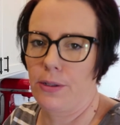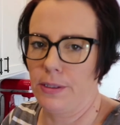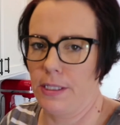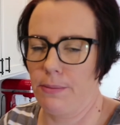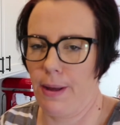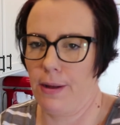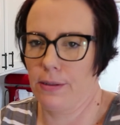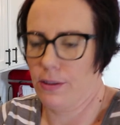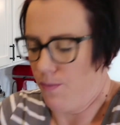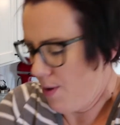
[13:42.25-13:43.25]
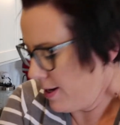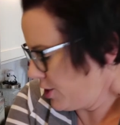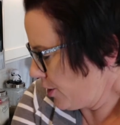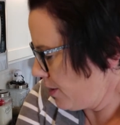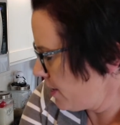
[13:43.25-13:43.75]
13 pounds of
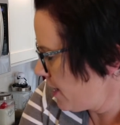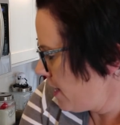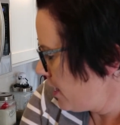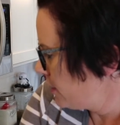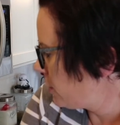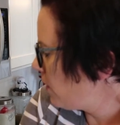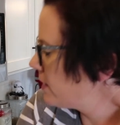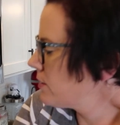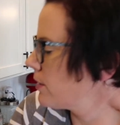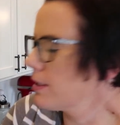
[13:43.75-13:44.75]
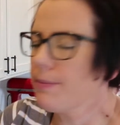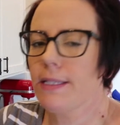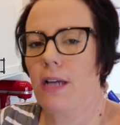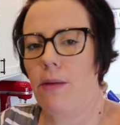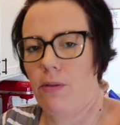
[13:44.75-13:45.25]
pressure. So I started my
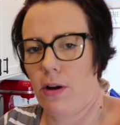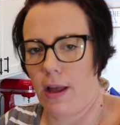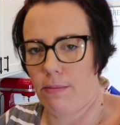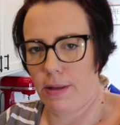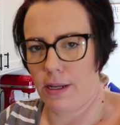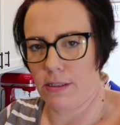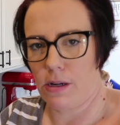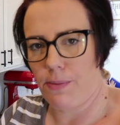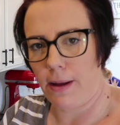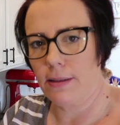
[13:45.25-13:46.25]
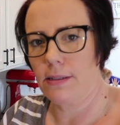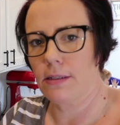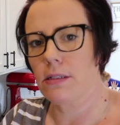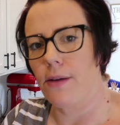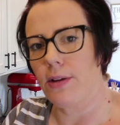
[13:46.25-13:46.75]
timer, and because they're pints,
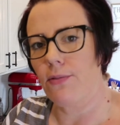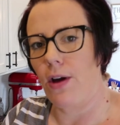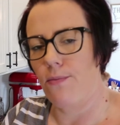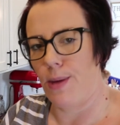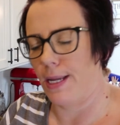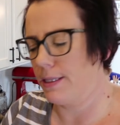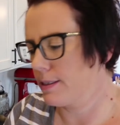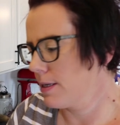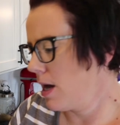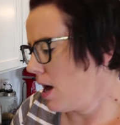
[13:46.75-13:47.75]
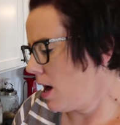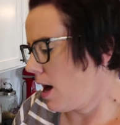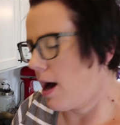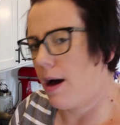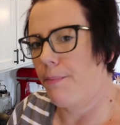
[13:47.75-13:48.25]
it's 75 minutes.
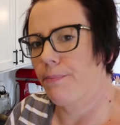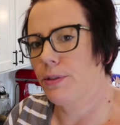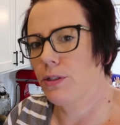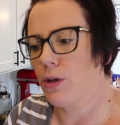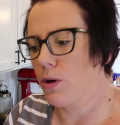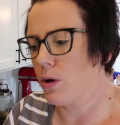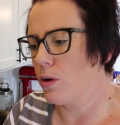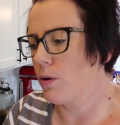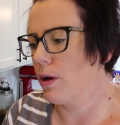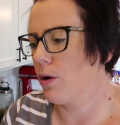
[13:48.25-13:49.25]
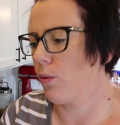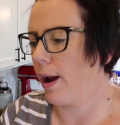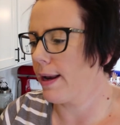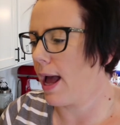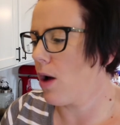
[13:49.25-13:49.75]
So
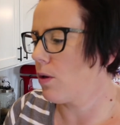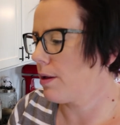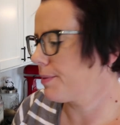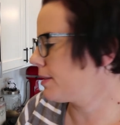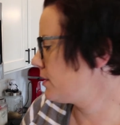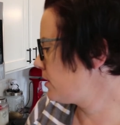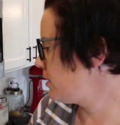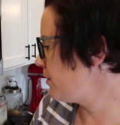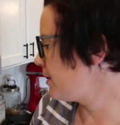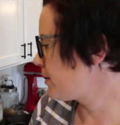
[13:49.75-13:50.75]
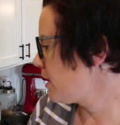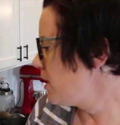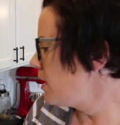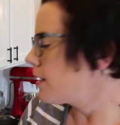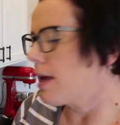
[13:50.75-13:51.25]
right now all I'm going to do is
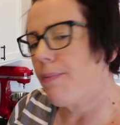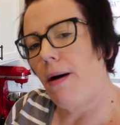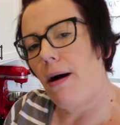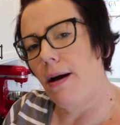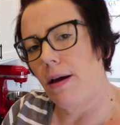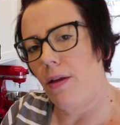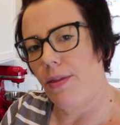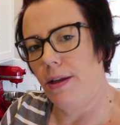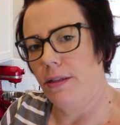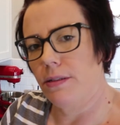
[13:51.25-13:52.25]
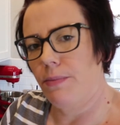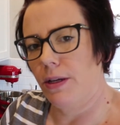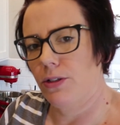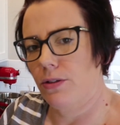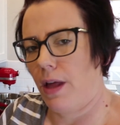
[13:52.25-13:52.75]
keep an eye on this, make
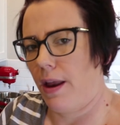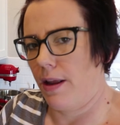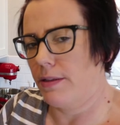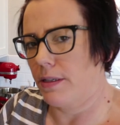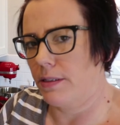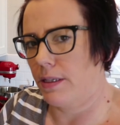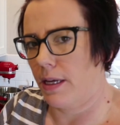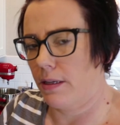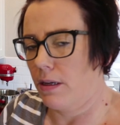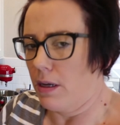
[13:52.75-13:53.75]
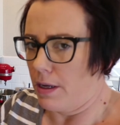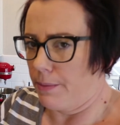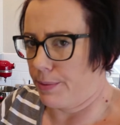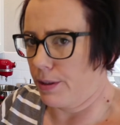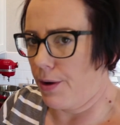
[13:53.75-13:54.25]
sure that it doesn't get
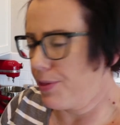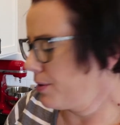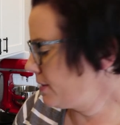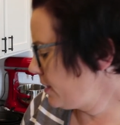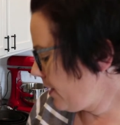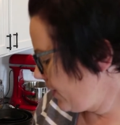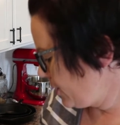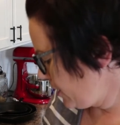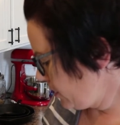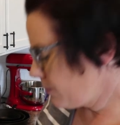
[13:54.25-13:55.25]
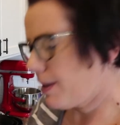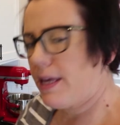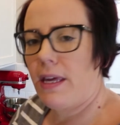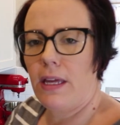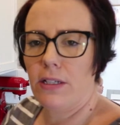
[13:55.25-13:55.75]
below 13. I've adjusted my
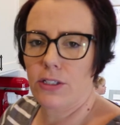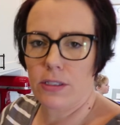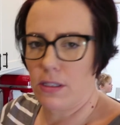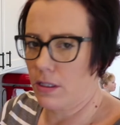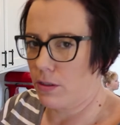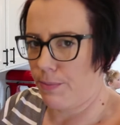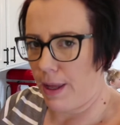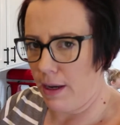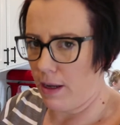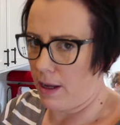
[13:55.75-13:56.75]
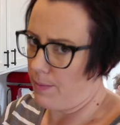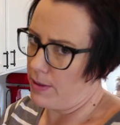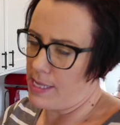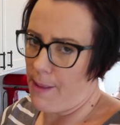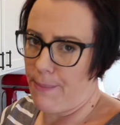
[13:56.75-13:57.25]
heat just a little bit. I
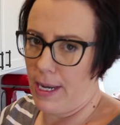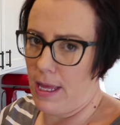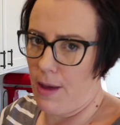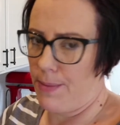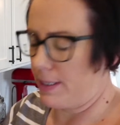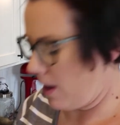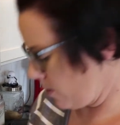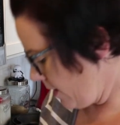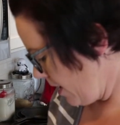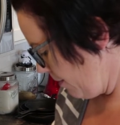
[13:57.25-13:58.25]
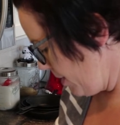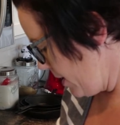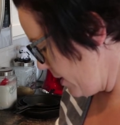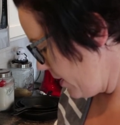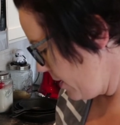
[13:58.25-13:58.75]
was at medium, and now I'm
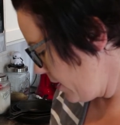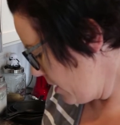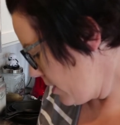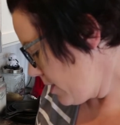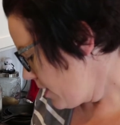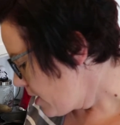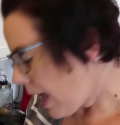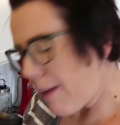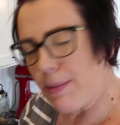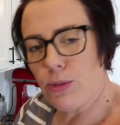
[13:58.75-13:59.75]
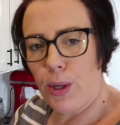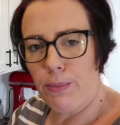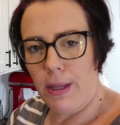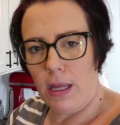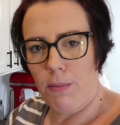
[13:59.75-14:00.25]
in between
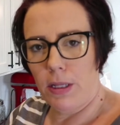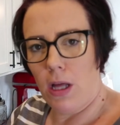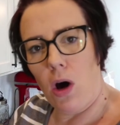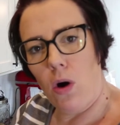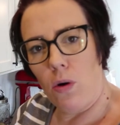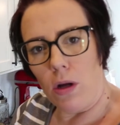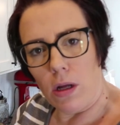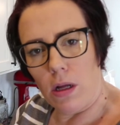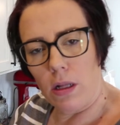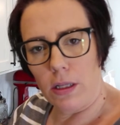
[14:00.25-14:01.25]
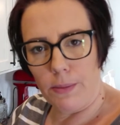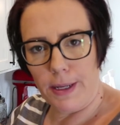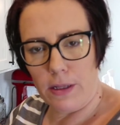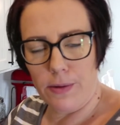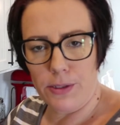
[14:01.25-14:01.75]
medium and low, a little
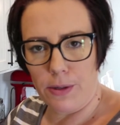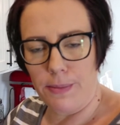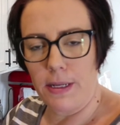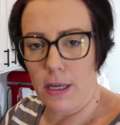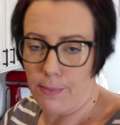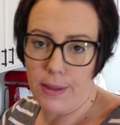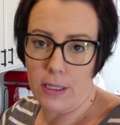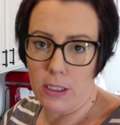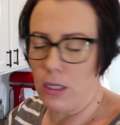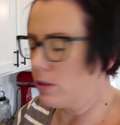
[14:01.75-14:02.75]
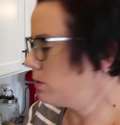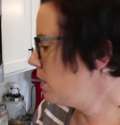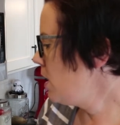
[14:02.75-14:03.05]
bit closer to medium than low.